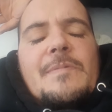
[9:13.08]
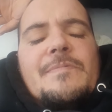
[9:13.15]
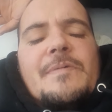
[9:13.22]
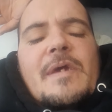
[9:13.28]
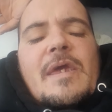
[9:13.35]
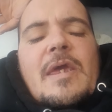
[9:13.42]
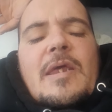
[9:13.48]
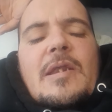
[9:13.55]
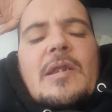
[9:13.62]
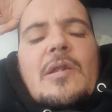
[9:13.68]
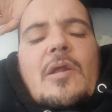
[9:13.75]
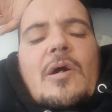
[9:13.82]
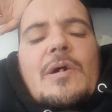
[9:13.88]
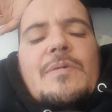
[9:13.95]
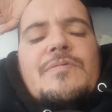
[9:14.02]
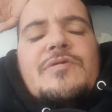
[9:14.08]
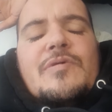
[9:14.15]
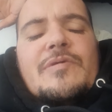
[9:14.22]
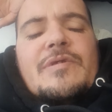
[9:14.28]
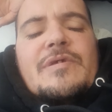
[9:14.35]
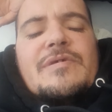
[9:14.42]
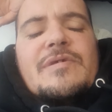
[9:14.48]
feet in life. Do you
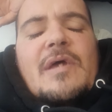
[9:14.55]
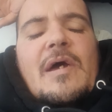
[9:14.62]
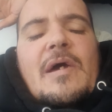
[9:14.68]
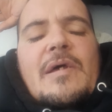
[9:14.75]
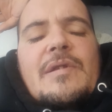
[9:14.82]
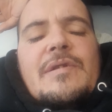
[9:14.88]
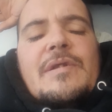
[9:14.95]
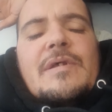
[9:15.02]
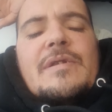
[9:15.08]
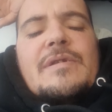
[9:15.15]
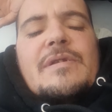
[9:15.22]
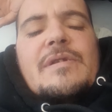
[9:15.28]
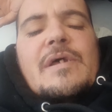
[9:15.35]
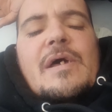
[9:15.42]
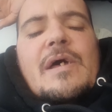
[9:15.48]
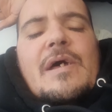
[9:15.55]
understand? And